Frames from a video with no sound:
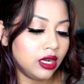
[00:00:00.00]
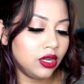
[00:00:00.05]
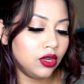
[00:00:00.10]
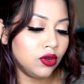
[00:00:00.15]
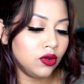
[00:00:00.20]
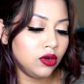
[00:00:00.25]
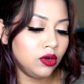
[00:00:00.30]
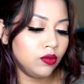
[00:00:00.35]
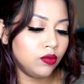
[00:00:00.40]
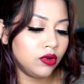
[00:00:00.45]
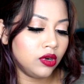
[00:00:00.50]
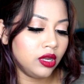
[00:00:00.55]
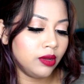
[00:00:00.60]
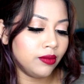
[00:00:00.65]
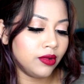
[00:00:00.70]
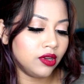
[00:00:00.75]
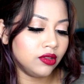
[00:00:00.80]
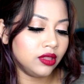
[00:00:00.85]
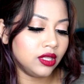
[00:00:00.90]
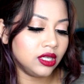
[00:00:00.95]
Don't worry
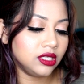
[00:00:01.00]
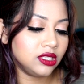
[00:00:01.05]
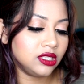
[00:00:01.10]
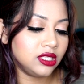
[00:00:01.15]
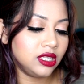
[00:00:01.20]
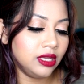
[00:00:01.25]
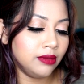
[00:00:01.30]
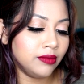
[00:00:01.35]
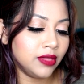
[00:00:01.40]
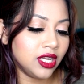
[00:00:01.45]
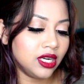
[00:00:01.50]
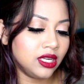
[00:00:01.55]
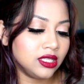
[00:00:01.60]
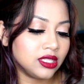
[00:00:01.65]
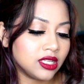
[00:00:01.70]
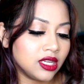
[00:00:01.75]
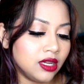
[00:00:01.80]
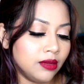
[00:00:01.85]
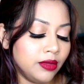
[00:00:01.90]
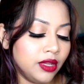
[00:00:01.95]
about that steam that is
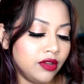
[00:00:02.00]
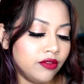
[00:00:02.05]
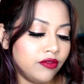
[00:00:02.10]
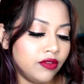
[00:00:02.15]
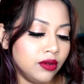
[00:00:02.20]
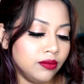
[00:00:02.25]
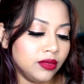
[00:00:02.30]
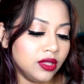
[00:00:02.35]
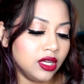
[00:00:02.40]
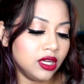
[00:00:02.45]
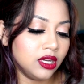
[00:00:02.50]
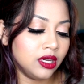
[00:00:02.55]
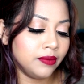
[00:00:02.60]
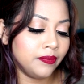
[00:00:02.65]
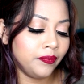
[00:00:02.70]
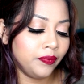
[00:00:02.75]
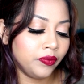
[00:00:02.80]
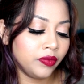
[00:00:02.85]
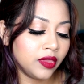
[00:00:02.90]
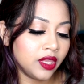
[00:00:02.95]
coming from the
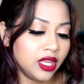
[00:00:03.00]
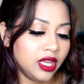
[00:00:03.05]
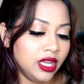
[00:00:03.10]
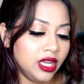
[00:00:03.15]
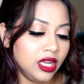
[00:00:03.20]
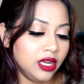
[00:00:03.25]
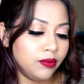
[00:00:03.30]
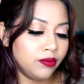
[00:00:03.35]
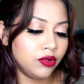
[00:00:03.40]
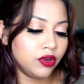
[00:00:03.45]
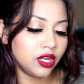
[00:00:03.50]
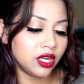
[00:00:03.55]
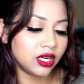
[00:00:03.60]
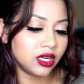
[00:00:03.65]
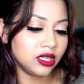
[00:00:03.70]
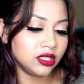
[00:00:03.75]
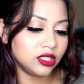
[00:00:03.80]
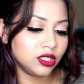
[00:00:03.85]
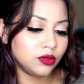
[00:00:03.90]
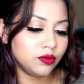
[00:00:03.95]
heat
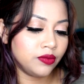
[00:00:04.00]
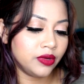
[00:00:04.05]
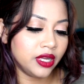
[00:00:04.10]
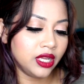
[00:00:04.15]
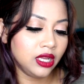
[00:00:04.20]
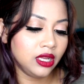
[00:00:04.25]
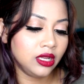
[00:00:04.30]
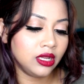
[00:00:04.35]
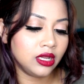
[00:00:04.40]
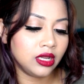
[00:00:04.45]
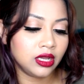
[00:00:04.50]
protectant spray.